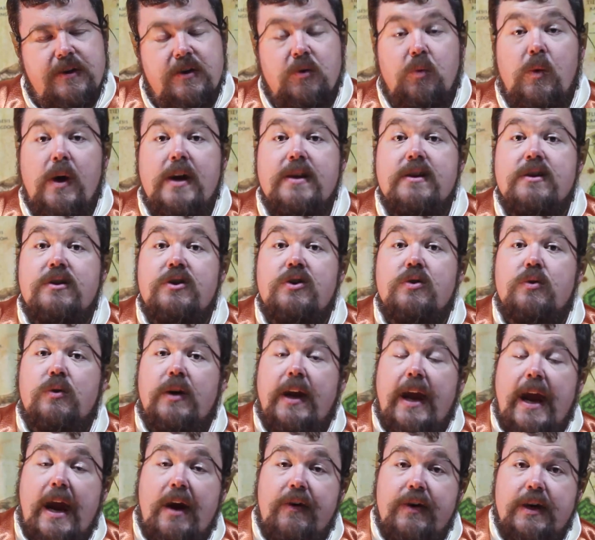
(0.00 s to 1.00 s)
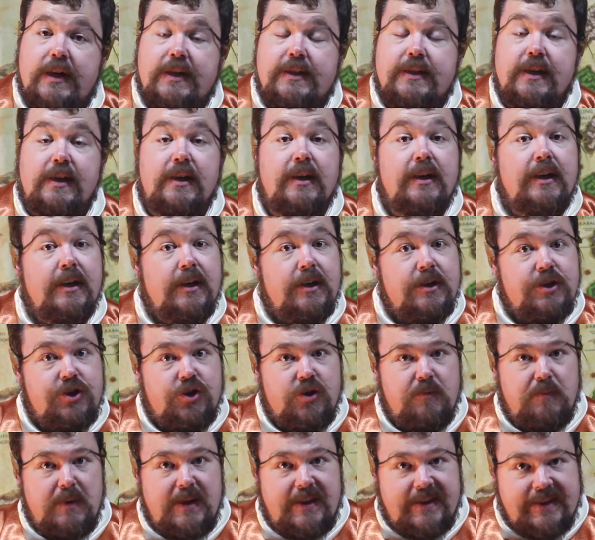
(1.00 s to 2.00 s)
the way that your character
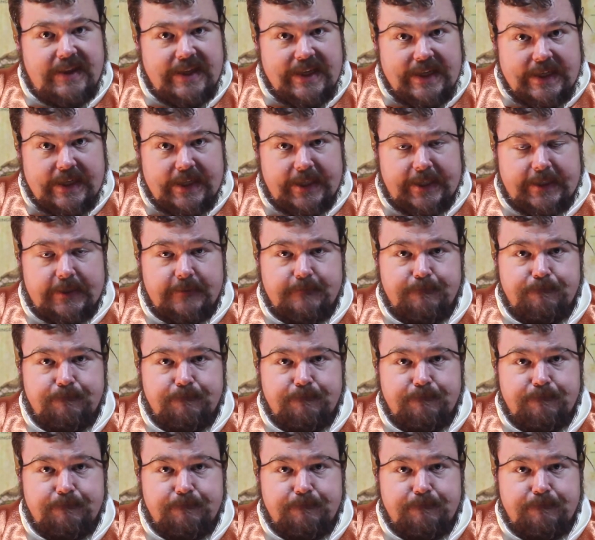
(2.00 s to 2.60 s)
should be thinking?